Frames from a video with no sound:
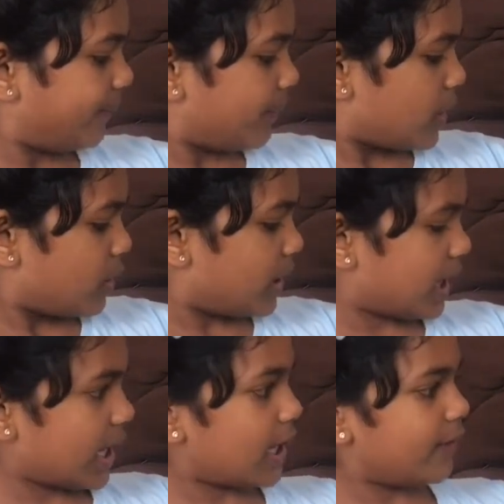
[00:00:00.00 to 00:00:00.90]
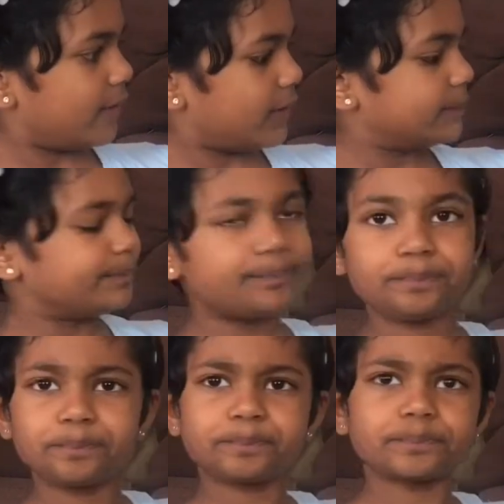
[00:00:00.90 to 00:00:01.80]
we have
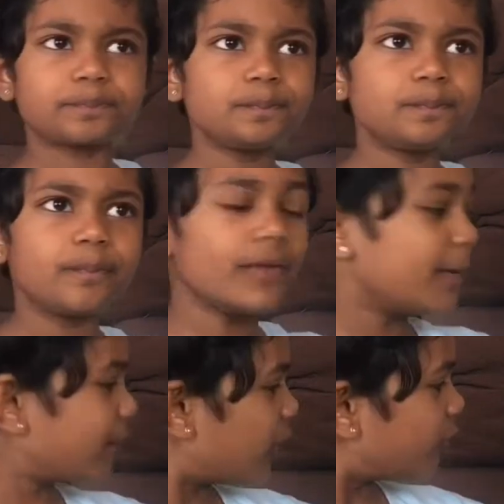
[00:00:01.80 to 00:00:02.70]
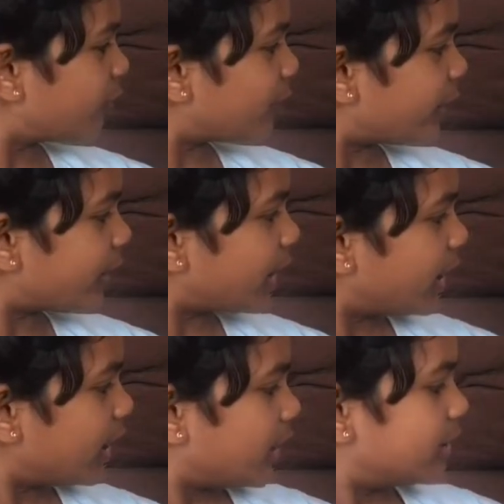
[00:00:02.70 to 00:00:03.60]
Malfoy,
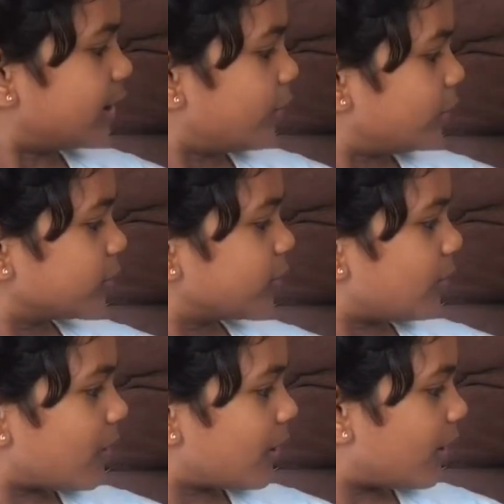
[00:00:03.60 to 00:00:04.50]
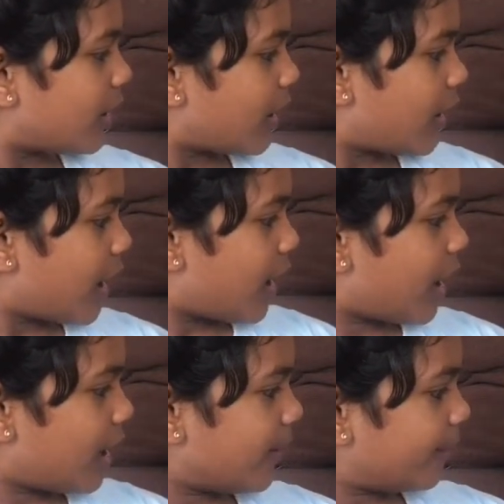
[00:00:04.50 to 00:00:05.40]
Dumbledore,
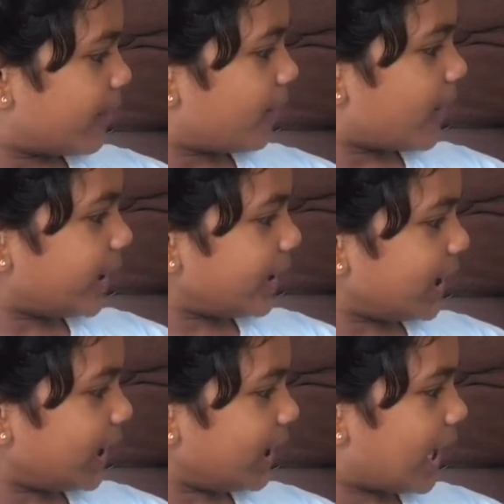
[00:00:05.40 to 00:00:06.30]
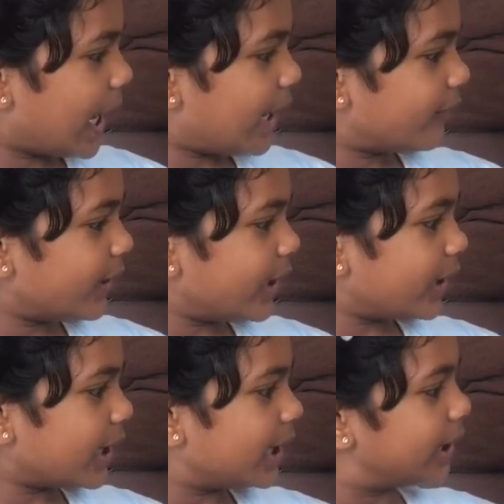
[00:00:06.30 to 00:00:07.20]
Hermione, Harry,
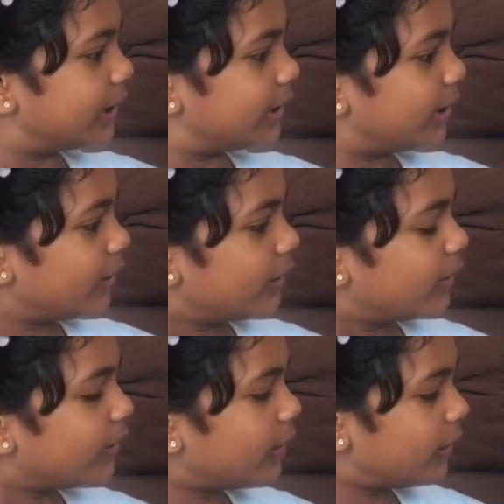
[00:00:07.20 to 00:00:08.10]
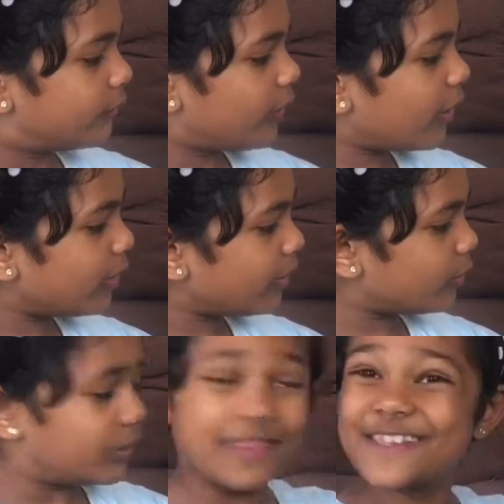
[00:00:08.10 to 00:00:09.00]
and Ron
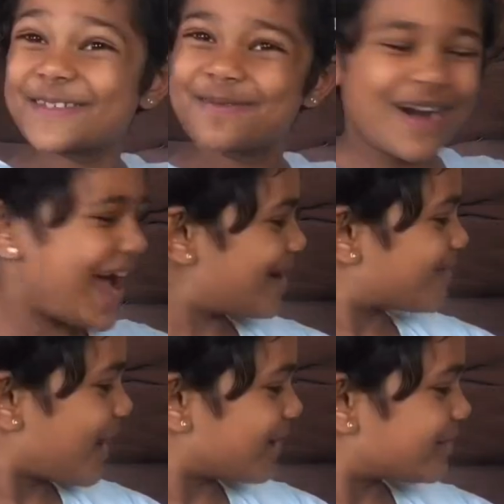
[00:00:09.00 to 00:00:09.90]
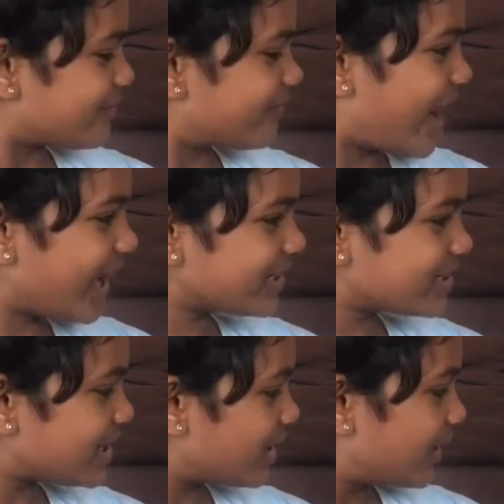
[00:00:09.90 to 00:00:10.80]
with his pet rat,
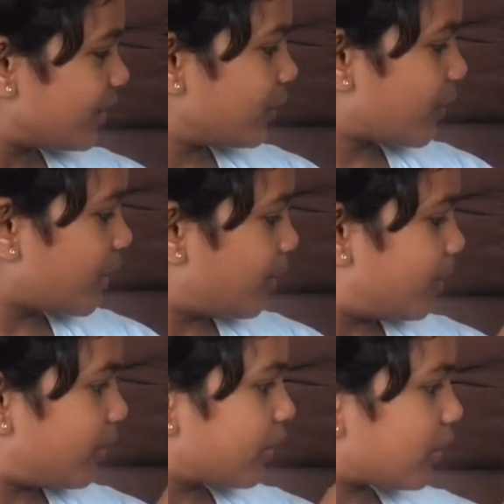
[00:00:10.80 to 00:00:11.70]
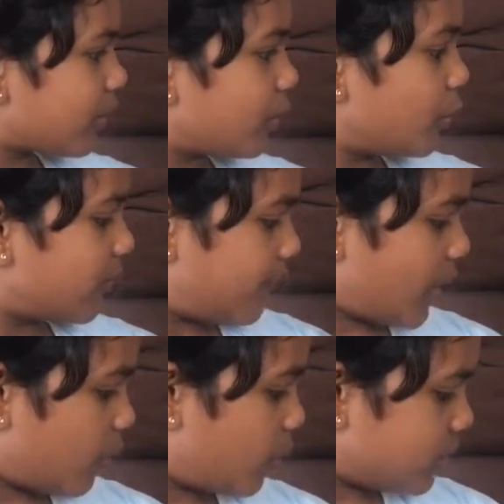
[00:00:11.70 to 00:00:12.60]
with her book, with
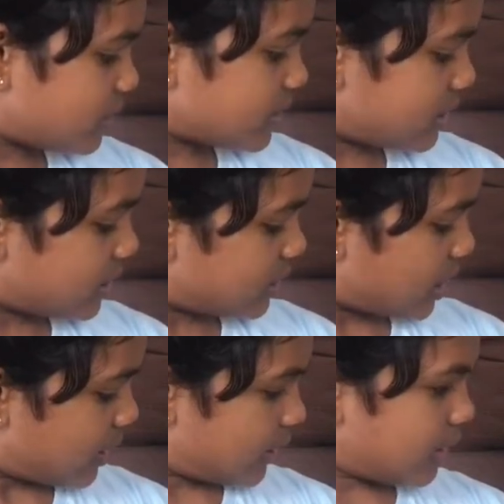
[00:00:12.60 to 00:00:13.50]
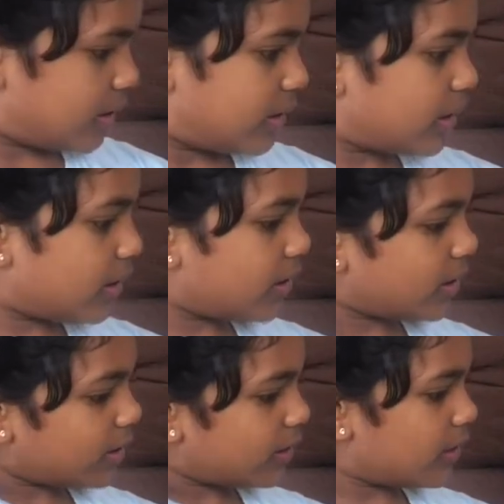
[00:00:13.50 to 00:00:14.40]
their wands, here,